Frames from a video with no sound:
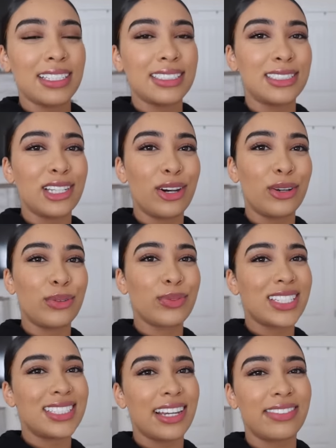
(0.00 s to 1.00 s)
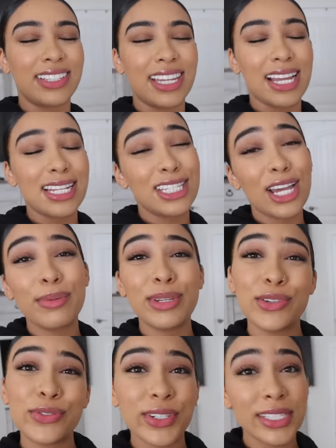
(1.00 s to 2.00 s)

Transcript: it, so it's definitely a W for